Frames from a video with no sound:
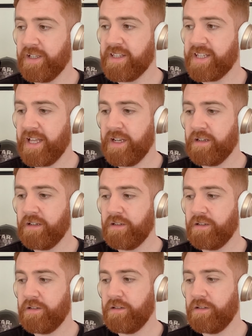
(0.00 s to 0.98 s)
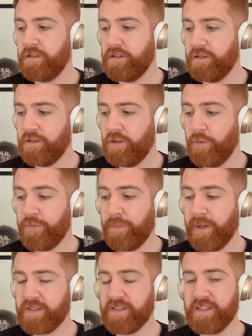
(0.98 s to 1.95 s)
intent of
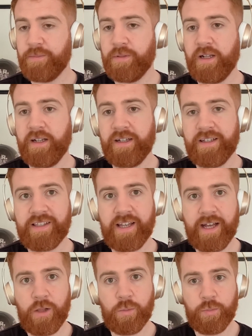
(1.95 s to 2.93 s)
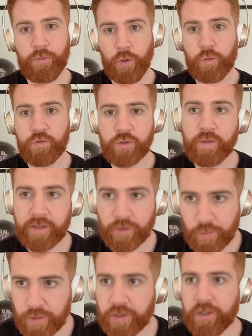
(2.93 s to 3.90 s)
capacity planning is to help those doing
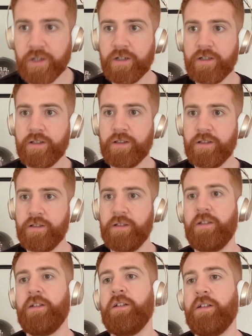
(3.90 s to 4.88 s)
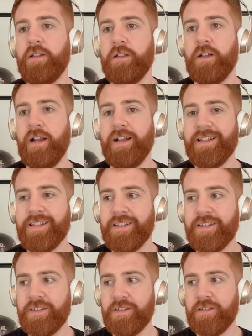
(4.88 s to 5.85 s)
the work, and
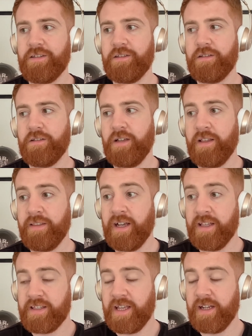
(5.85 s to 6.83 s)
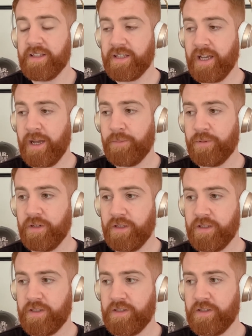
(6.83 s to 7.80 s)
that intent is kept and
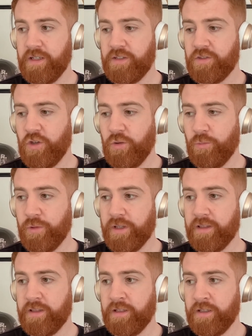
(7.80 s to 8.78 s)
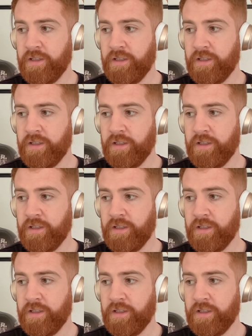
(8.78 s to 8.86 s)
it's done with